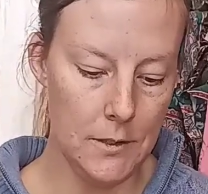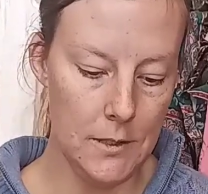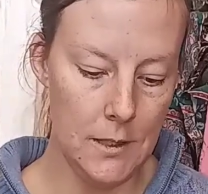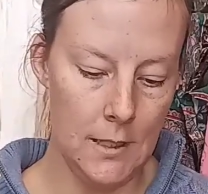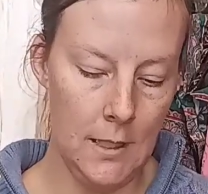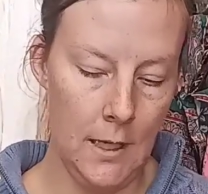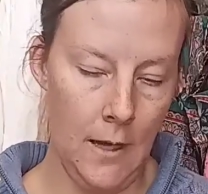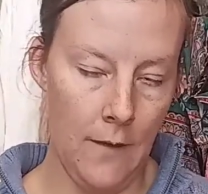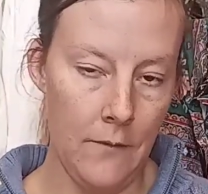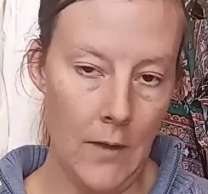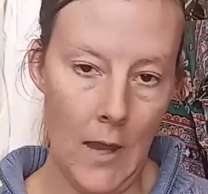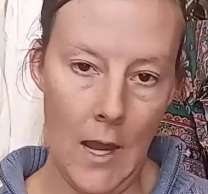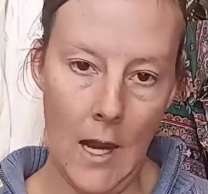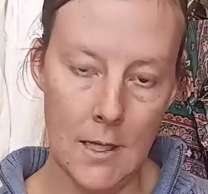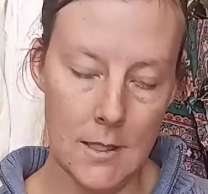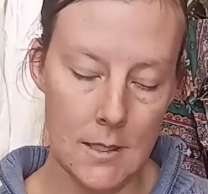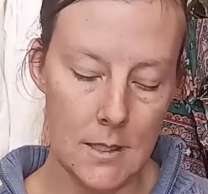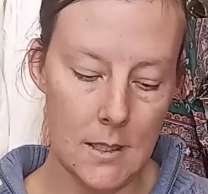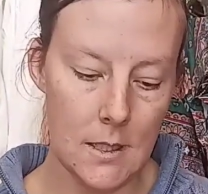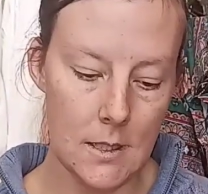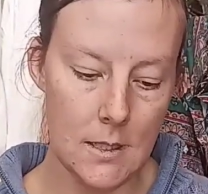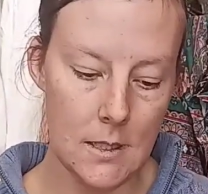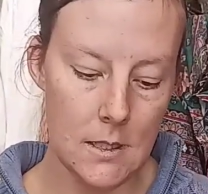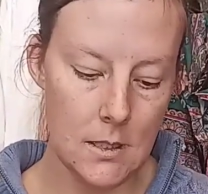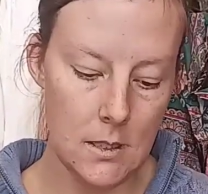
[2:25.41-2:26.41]
didn't have
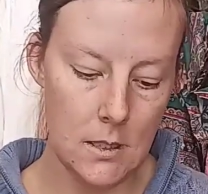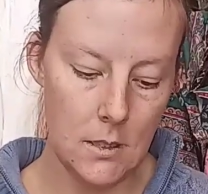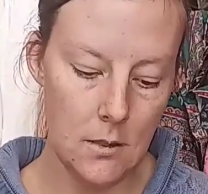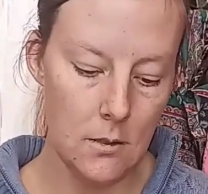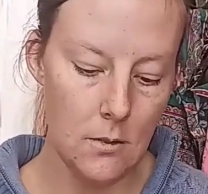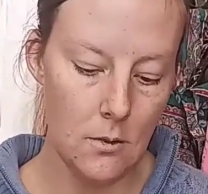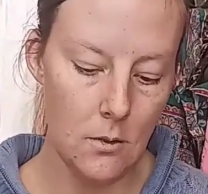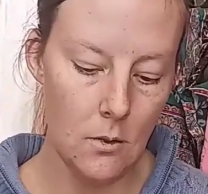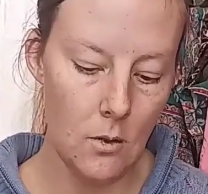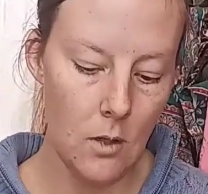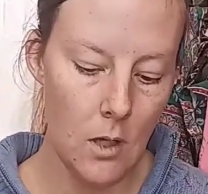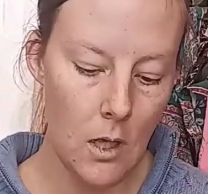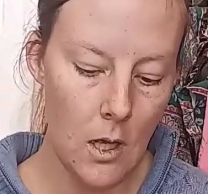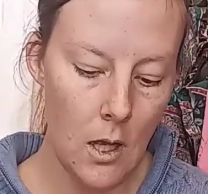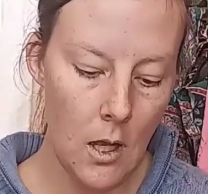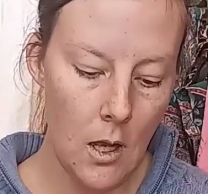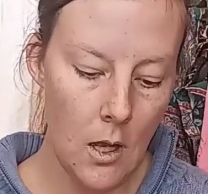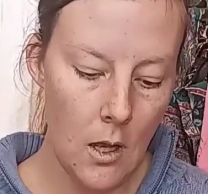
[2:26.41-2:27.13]
access to